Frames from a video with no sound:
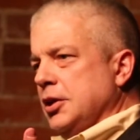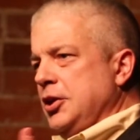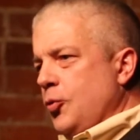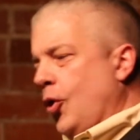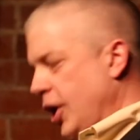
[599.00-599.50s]

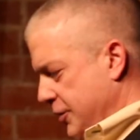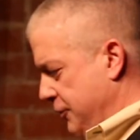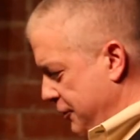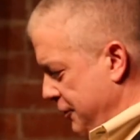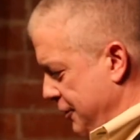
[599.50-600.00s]
And he
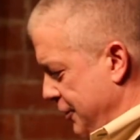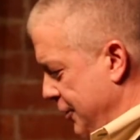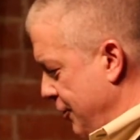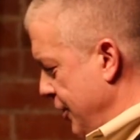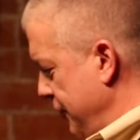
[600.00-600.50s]
walks
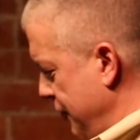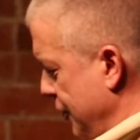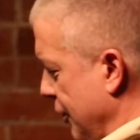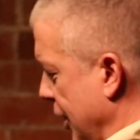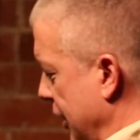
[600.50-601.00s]
across the
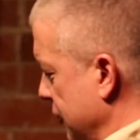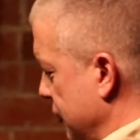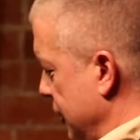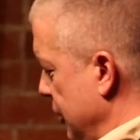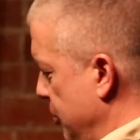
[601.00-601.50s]

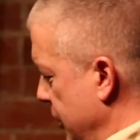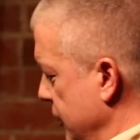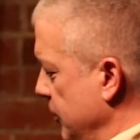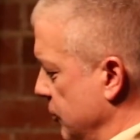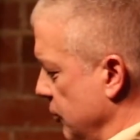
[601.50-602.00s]
garage, and he picks
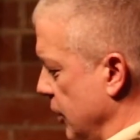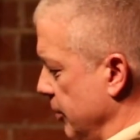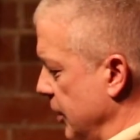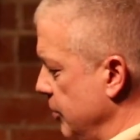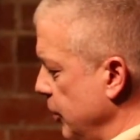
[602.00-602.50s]
up the
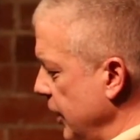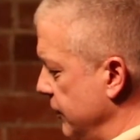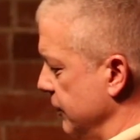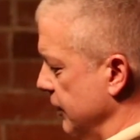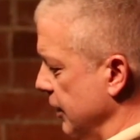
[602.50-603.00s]
charm, and he
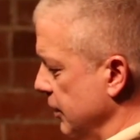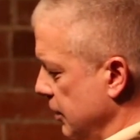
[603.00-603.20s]
places it